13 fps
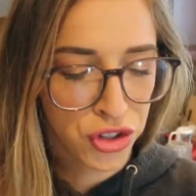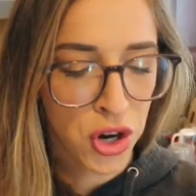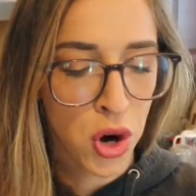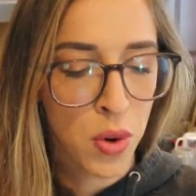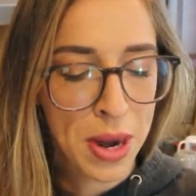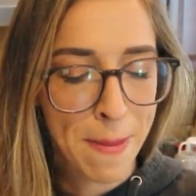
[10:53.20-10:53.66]

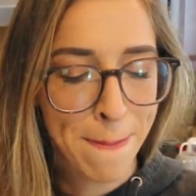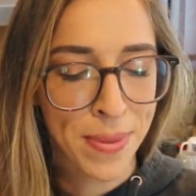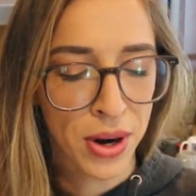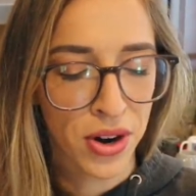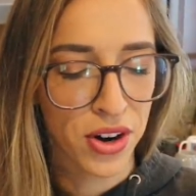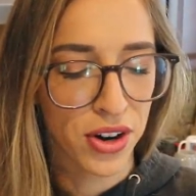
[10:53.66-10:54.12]
Joey
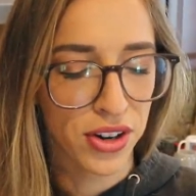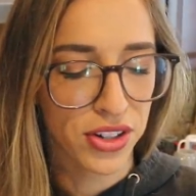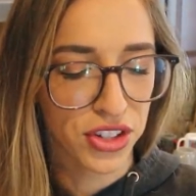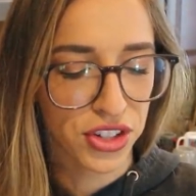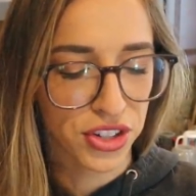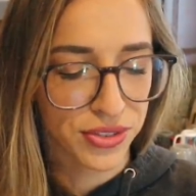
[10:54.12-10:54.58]

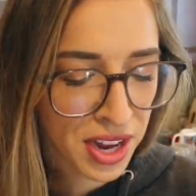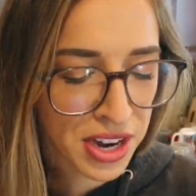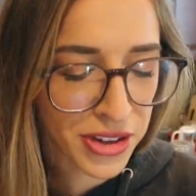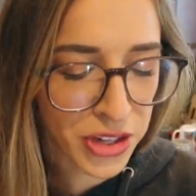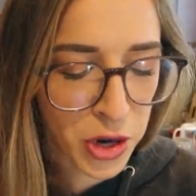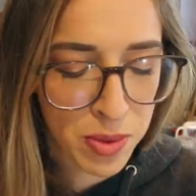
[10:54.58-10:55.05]
Burge. Thank
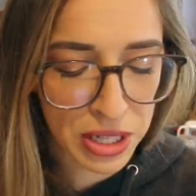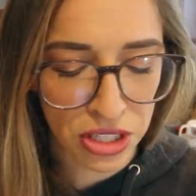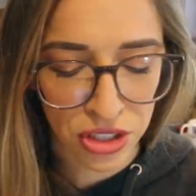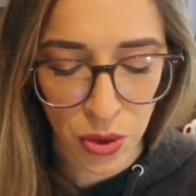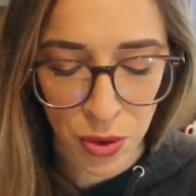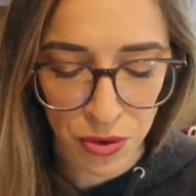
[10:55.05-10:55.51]
you so
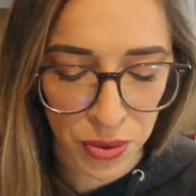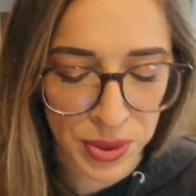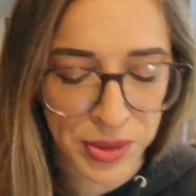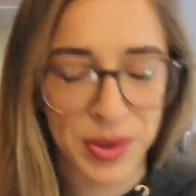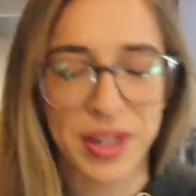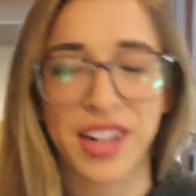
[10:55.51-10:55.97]
much, Joey, for
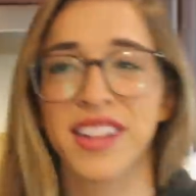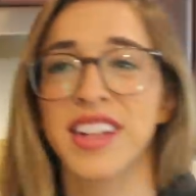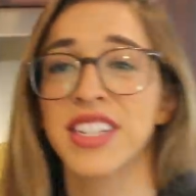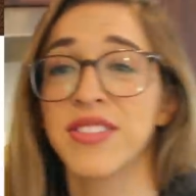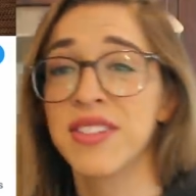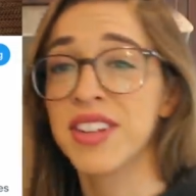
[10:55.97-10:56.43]
retweeting that last